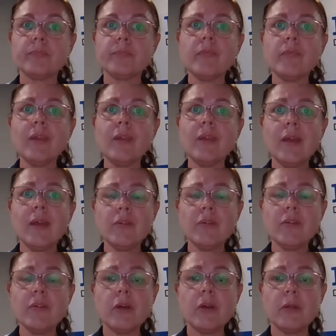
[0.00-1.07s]
Every
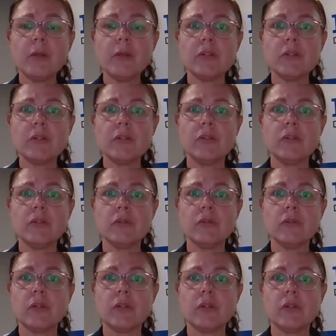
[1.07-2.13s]
time they return to your
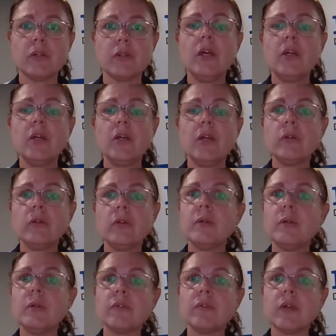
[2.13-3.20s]
side, you can be
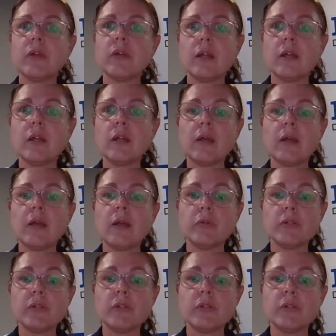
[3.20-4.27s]
excited and they will want to
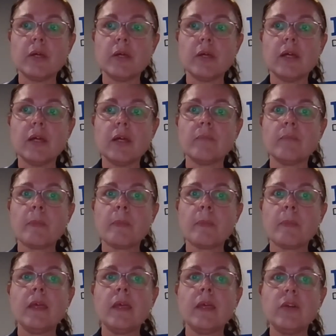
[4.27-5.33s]
come again.
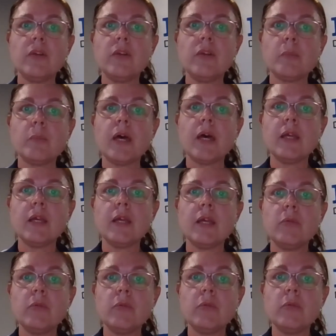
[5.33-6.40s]
If it is a party here with
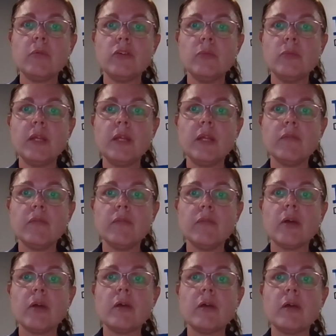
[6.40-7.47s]
my human, every time
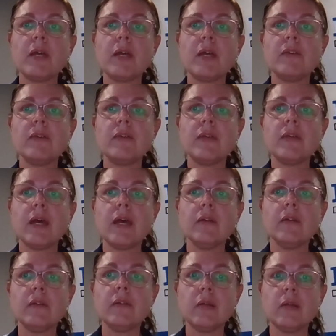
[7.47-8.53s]
they make this sound,
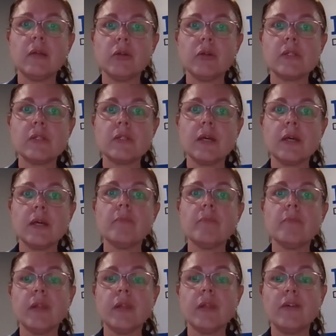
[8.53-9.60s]
then I'm going to come
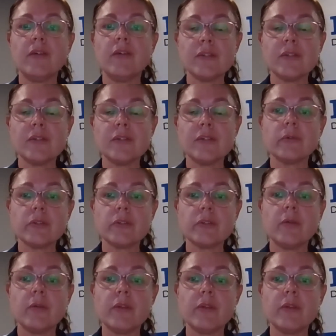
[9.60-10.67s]
every single time for
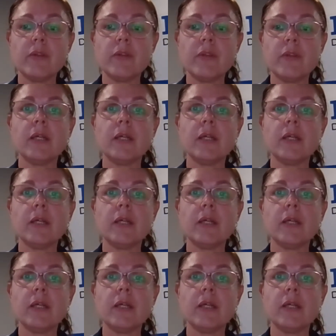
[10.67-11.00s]
that party.